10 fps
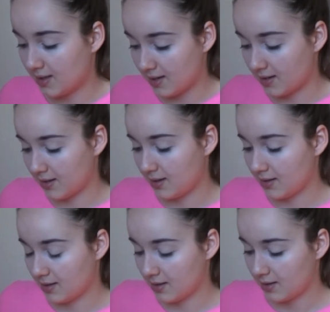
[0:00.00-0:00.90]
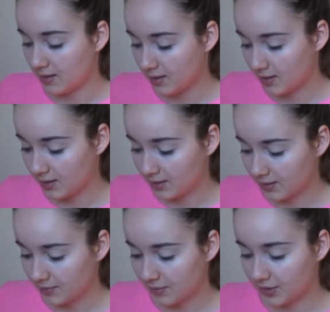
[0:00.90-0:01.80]
then
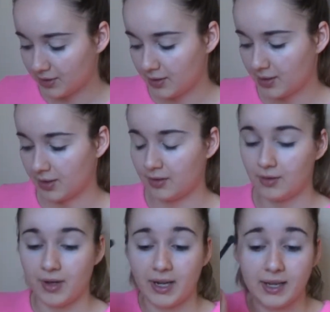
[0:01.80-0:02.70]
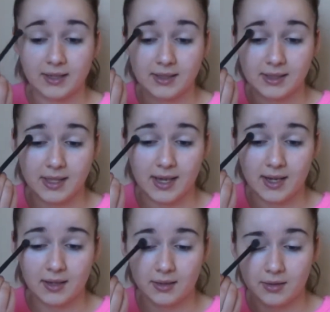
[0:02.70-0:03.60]
I'm just gonna go in and set
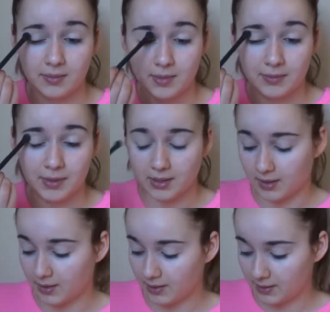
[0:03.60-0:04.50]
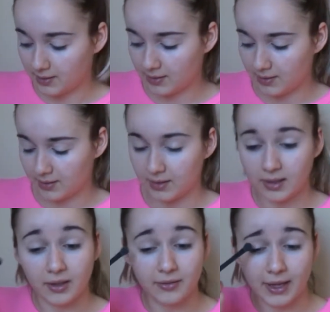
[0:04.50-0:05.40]
it a little bit, because
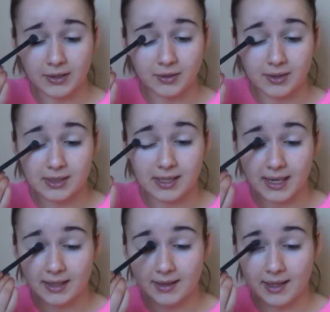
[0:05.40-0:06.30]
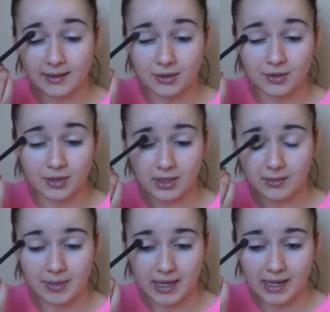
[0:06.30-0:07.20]
if I don't set it, then
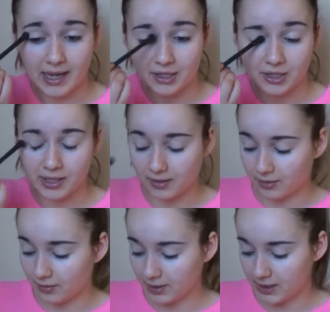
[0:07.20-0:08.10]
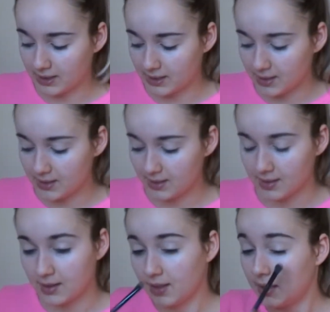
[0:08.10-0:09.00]
usually my eyeshadow creases.
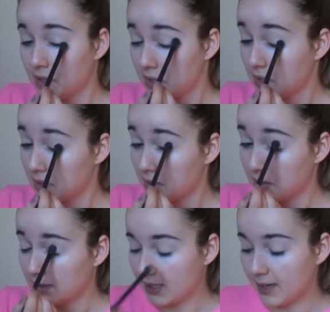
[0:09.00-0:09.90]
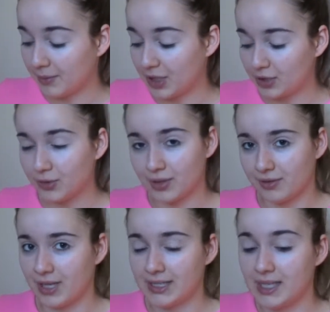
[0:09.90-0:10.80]
Not that I'm gonna do a
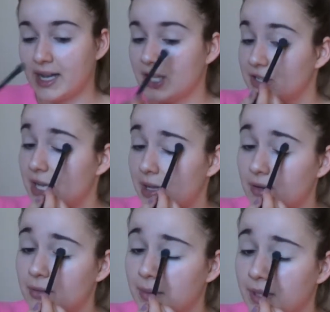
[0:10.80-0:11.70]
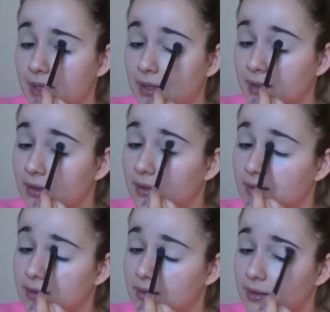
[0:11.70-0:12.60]
crazy eyeshadow, but
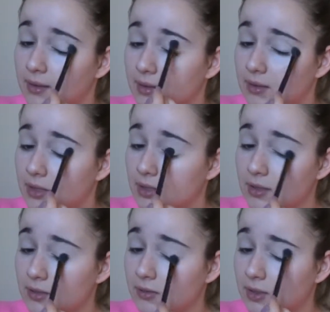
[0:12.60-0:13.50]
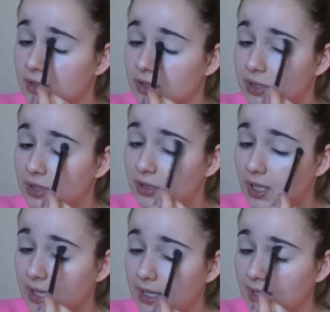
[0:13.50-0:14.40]
just, you know, the
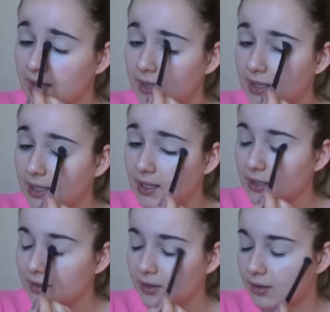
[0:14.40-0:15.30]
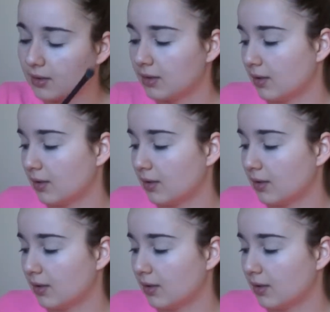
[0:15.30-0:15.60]
shading in the inner,